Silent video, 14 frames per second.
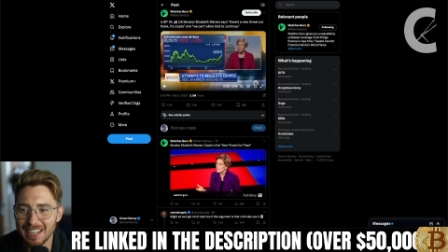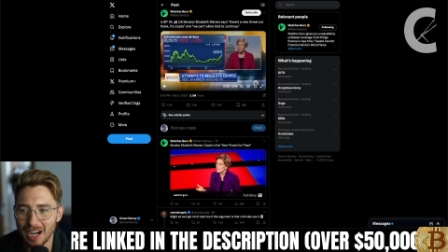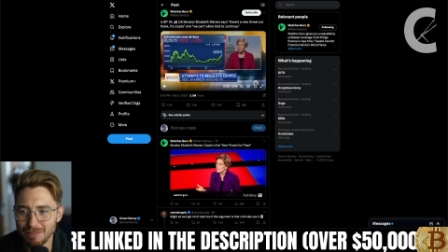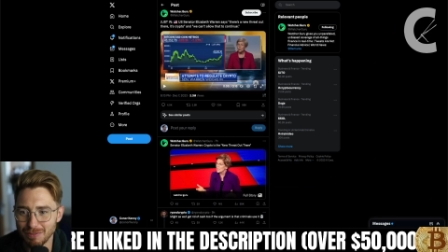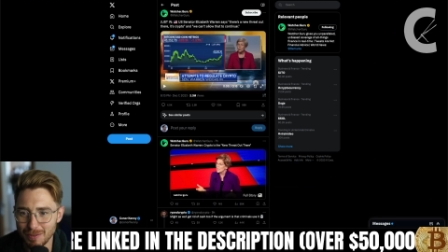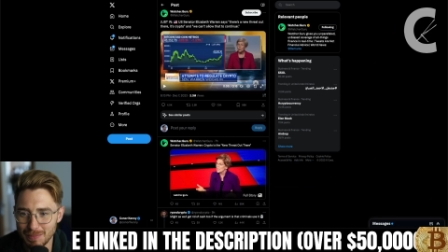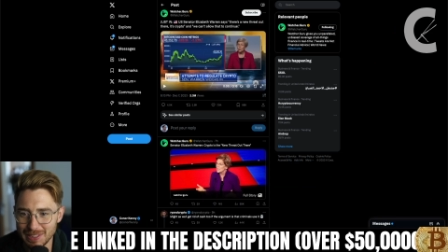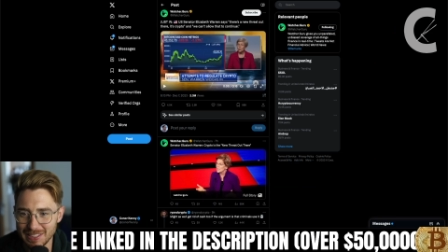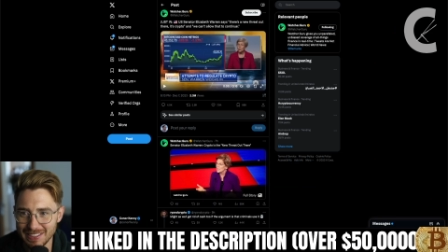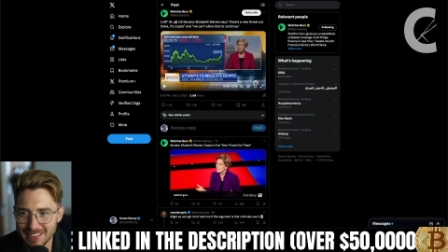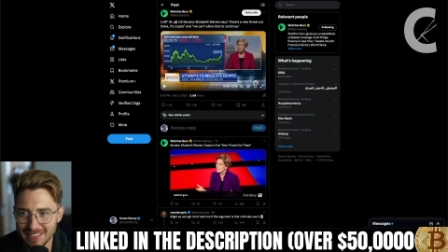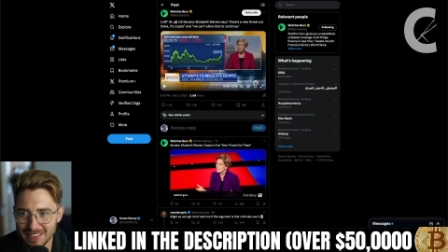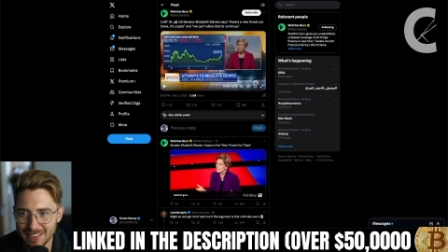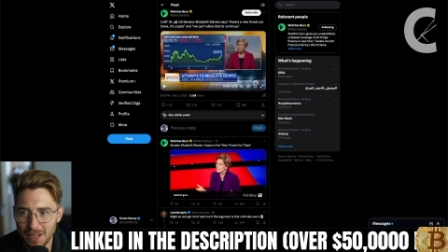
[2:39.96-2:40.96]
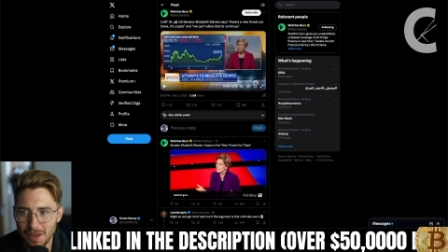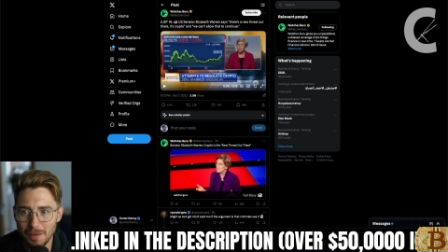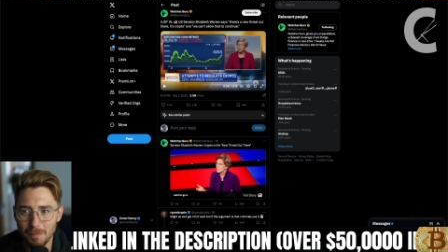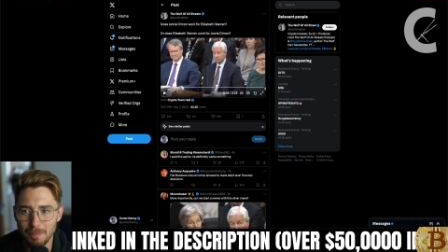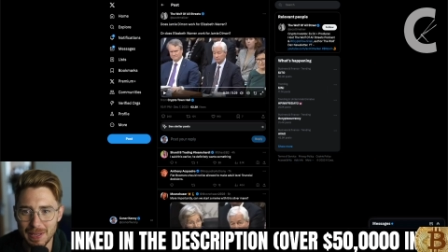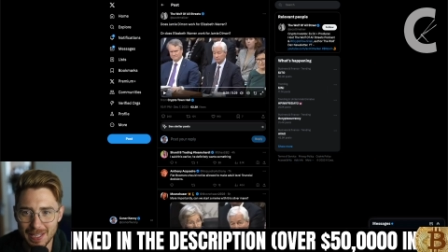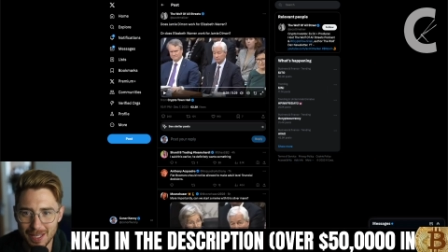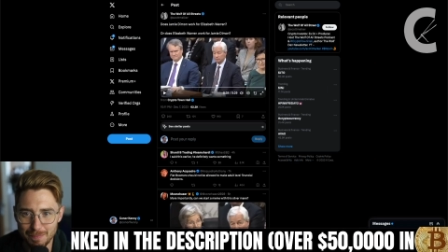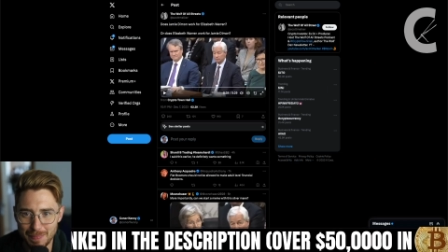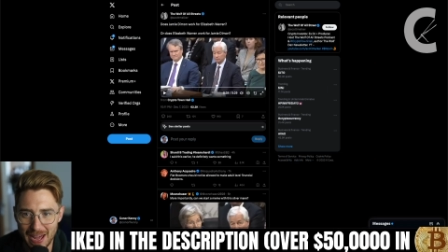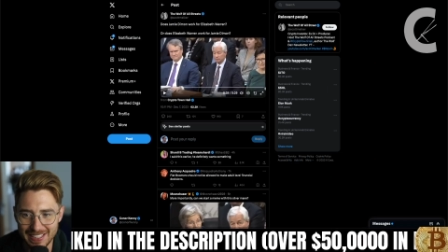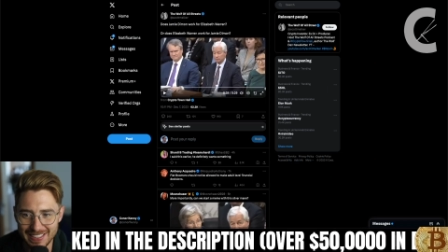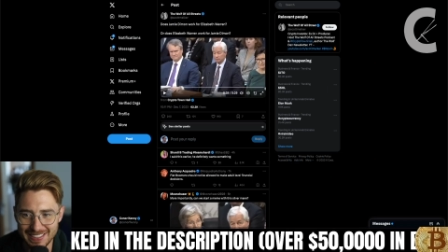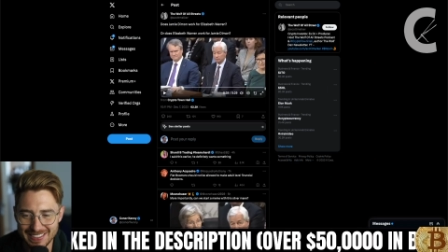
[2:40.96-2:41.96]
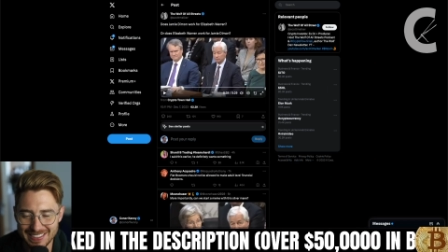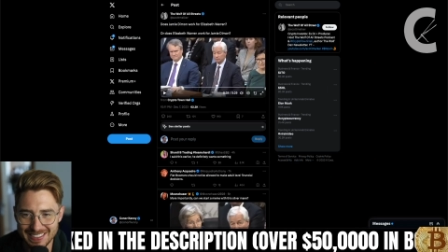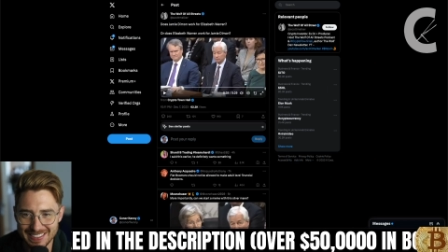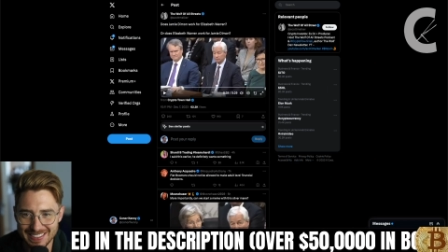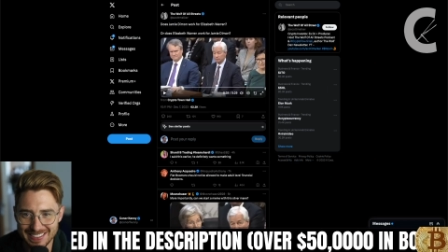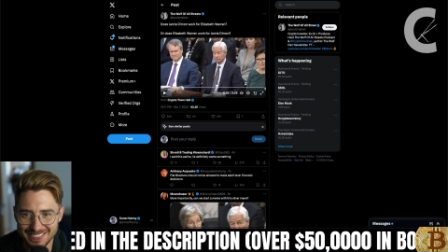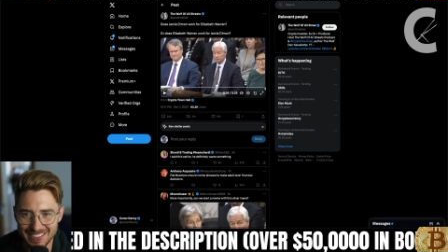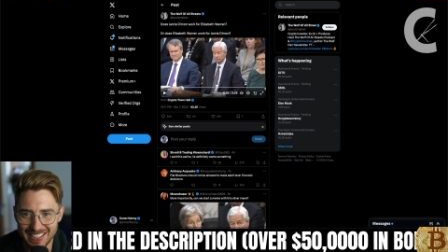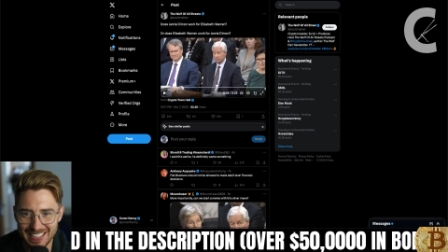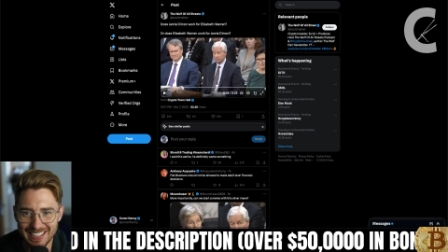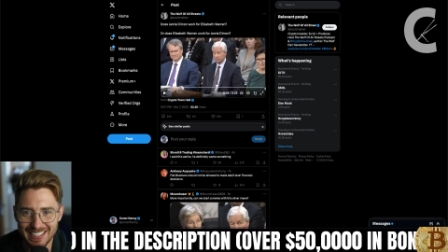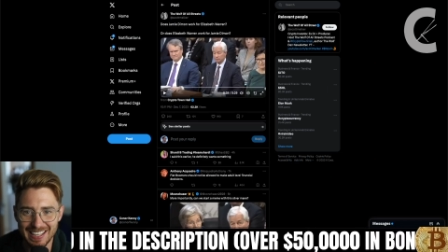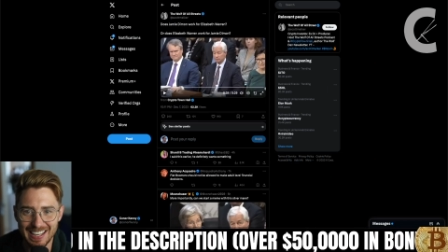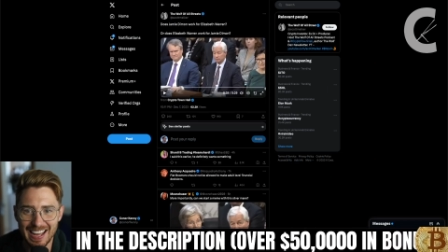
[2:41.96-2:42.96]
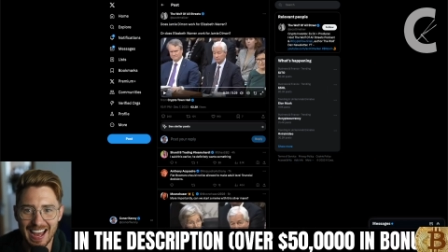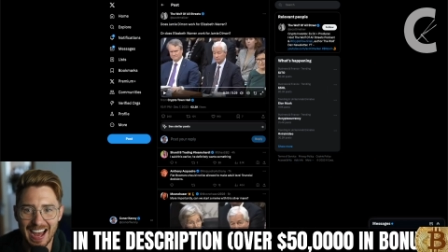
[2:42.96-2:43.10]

government, big banks, right?